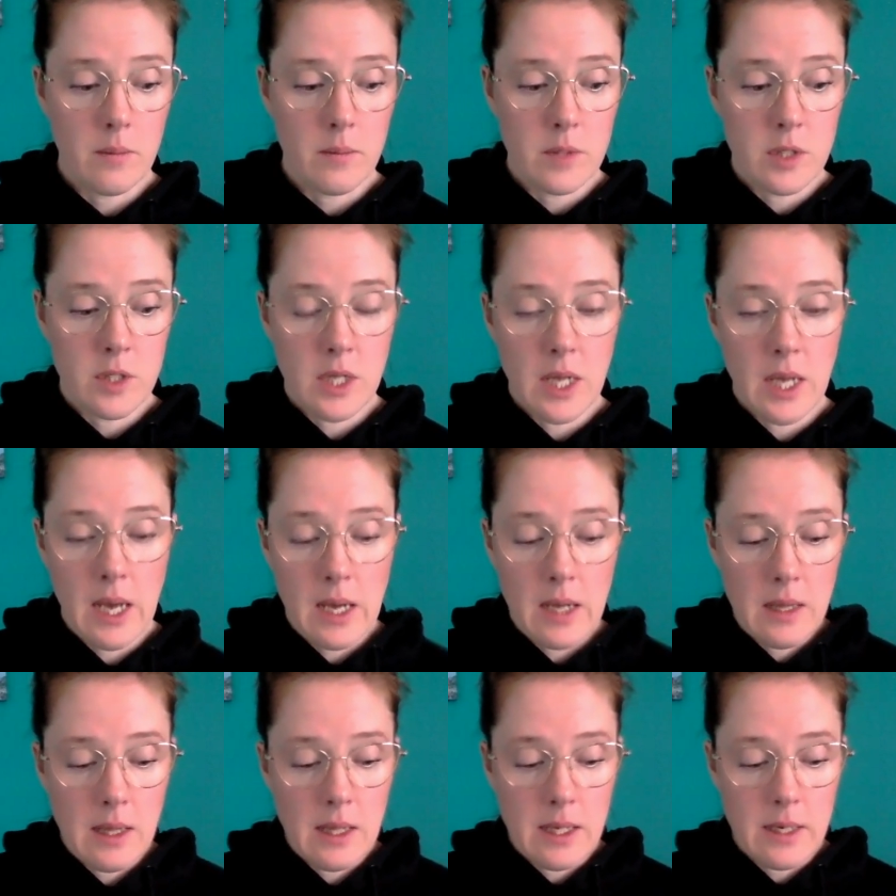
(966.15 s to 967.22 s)
she had
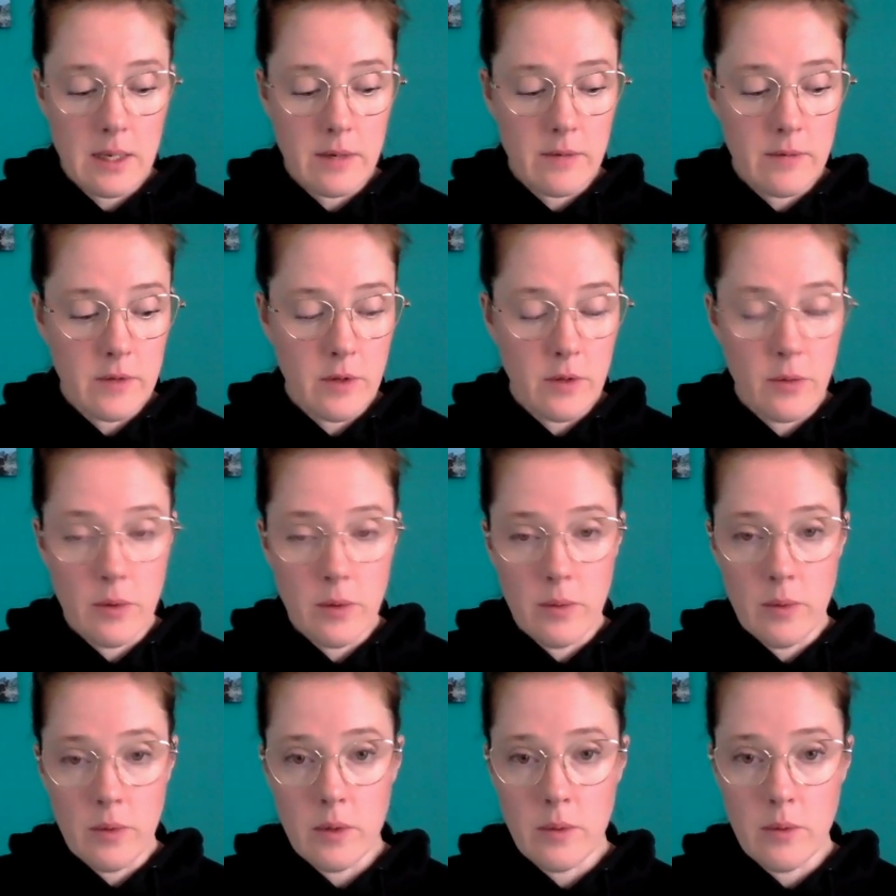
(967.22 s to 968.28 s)
lived through
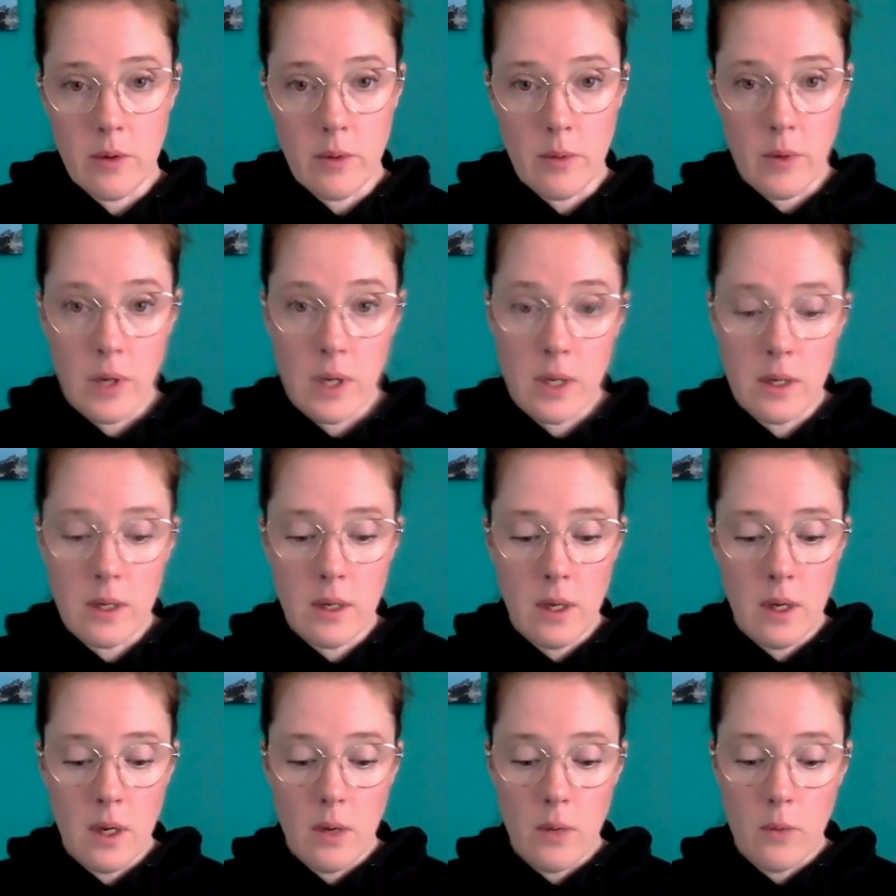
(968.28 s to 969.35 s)
World War One,
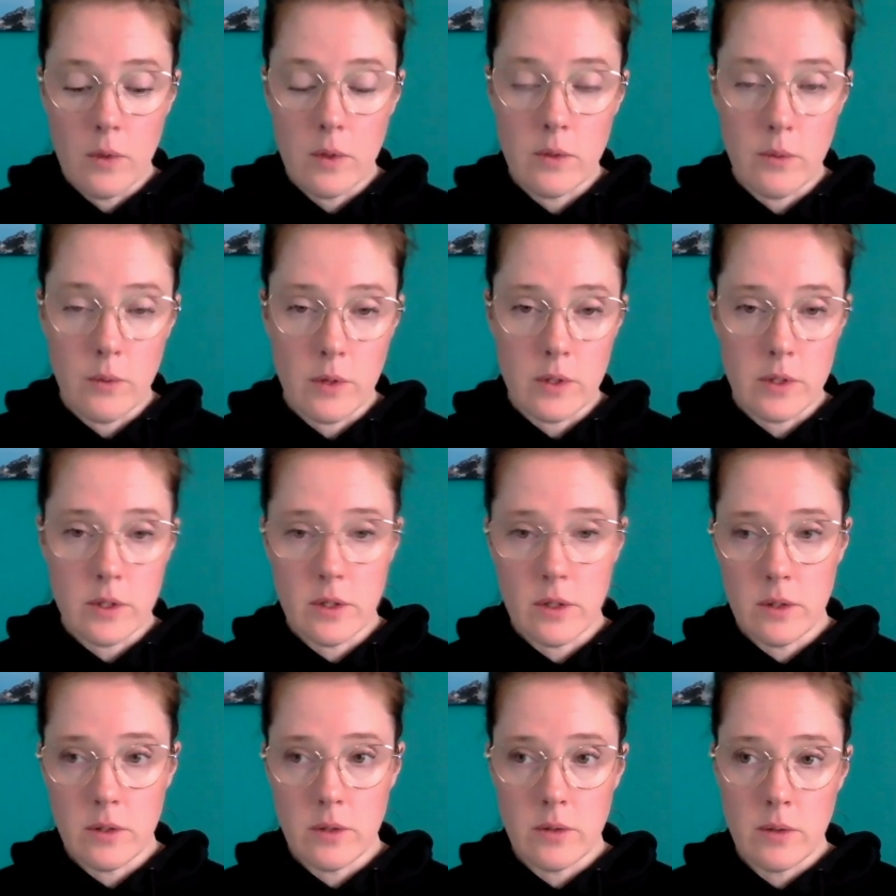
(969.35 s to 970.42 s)
World War
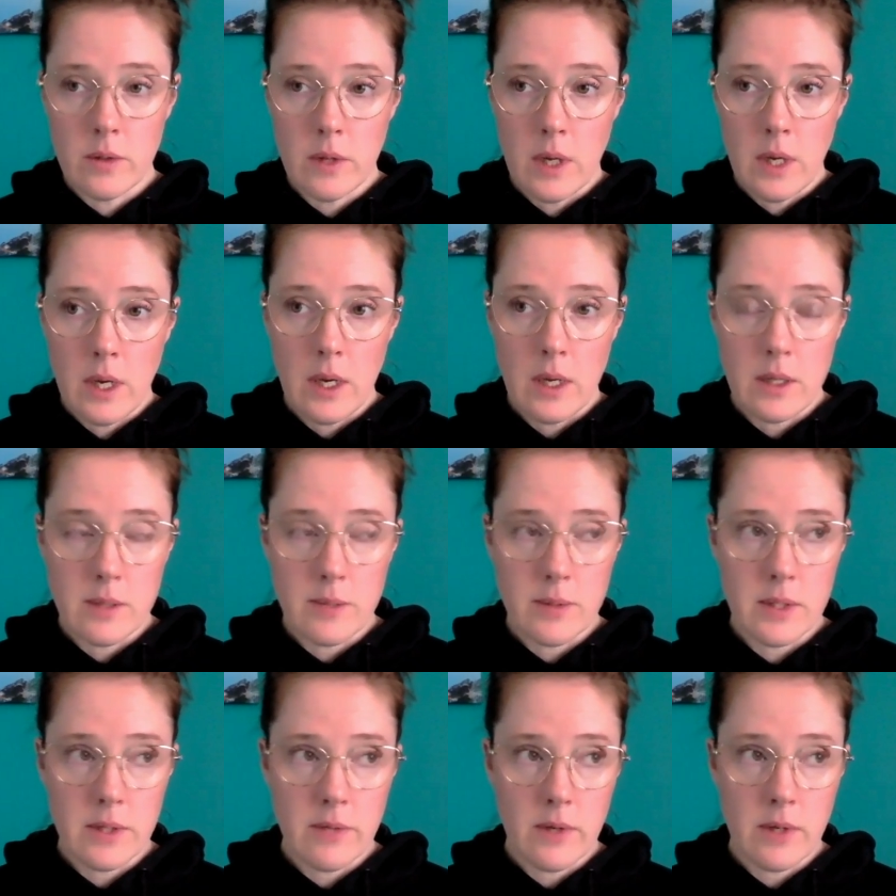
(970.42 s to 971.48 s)
Two, and
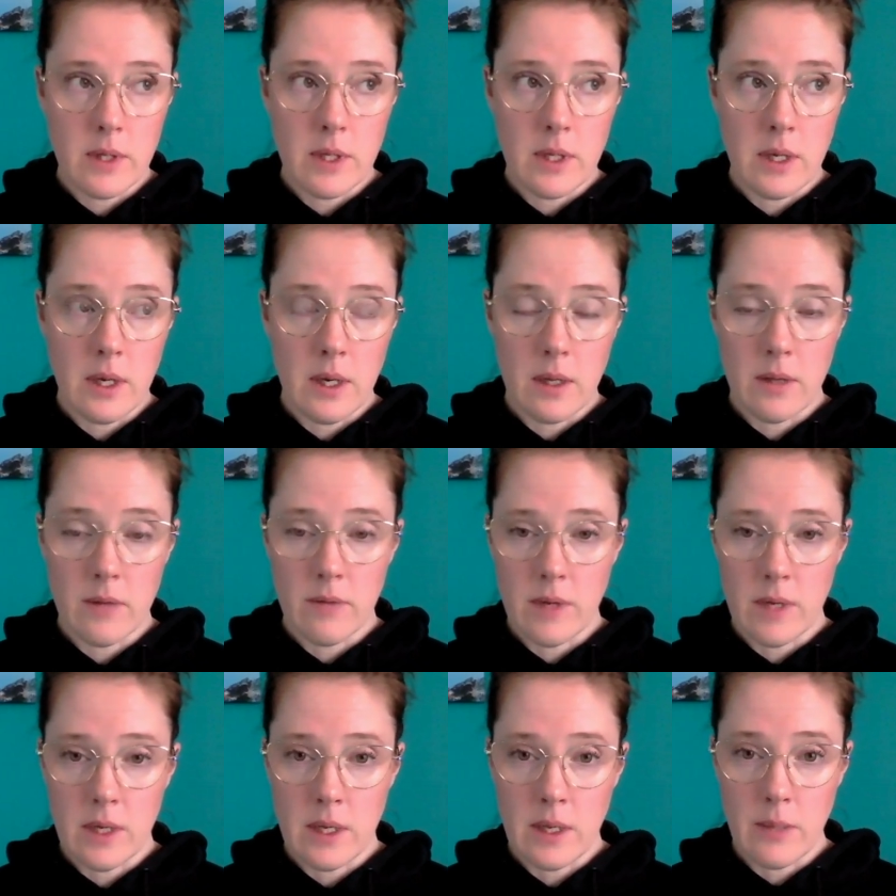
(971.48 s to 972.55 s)
specifically the
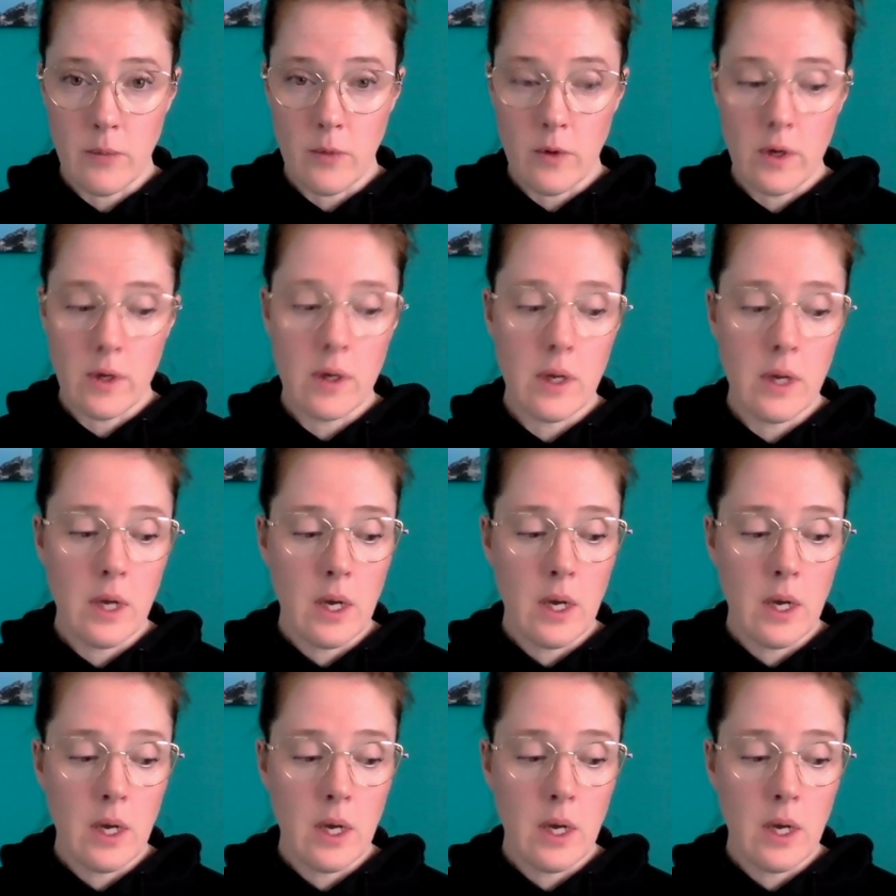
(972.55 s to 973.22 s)
Vietnam War.